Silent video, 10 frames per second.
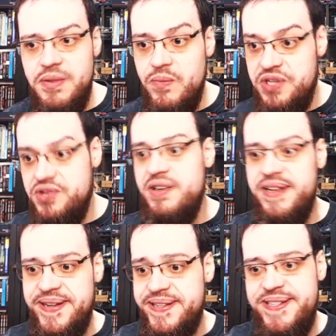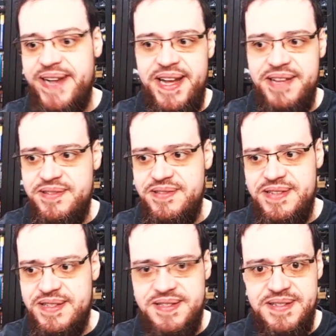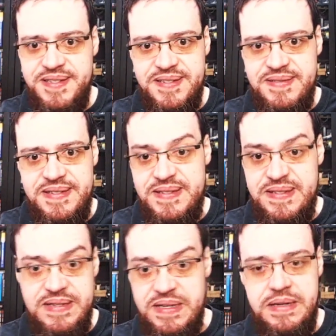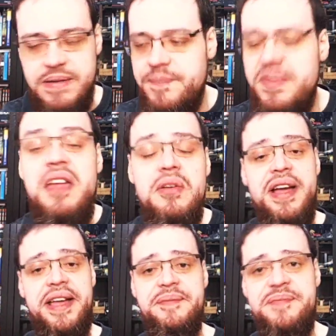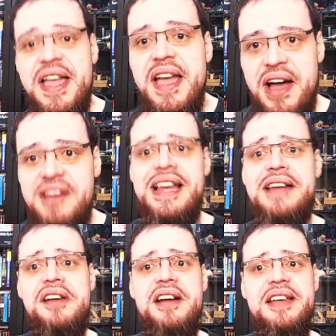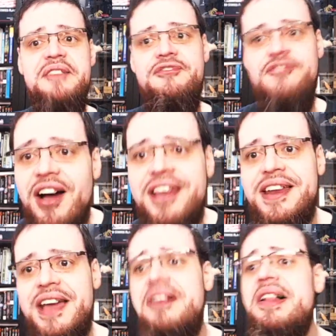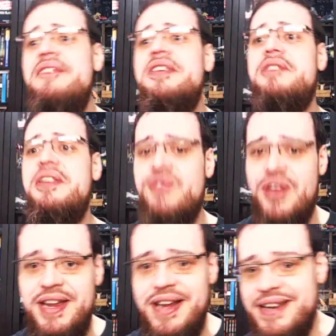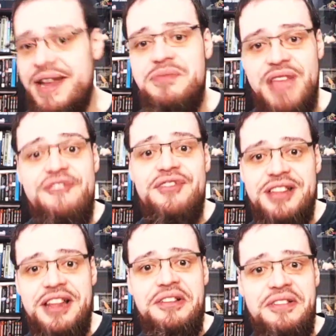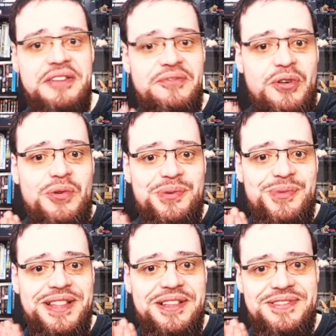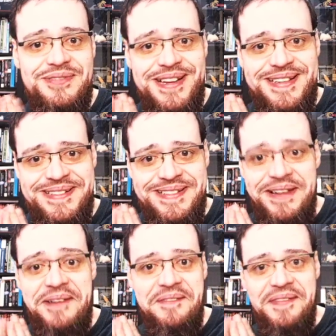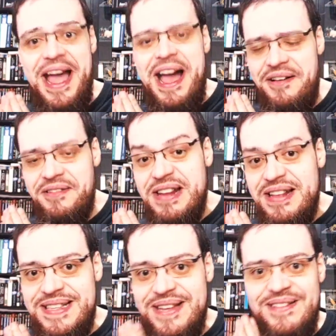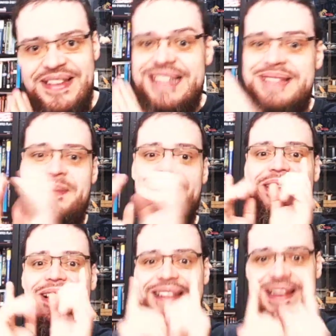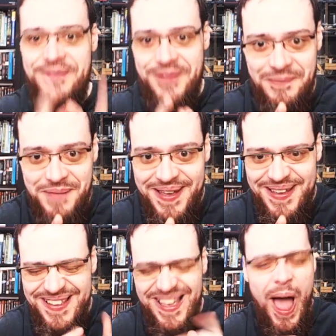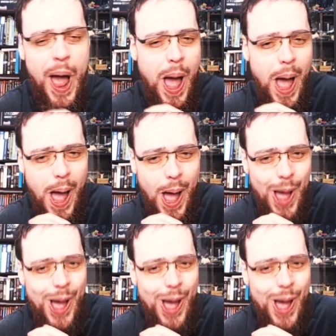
Which only a child could actually do it. Either way, on that goddamn fucking hell, have a great fucking night. I'm definitely looking forward when those ratings go down, so it's more content for me. Yeah.